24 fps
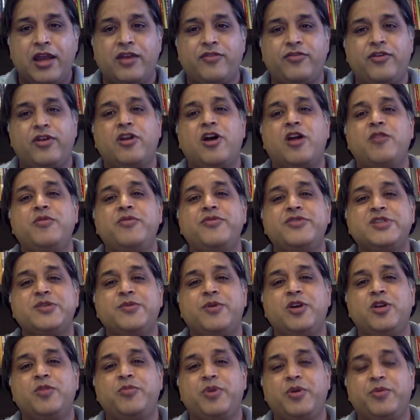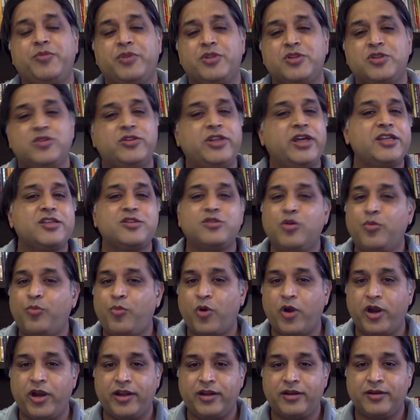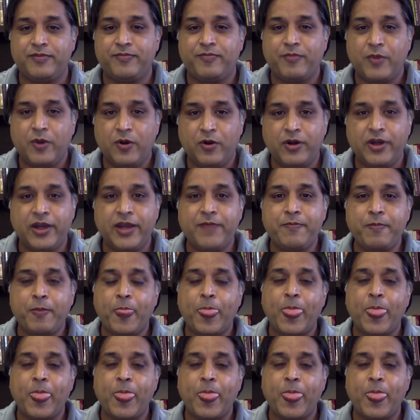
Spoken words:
it will not be visible to people. So there is no point. Okay.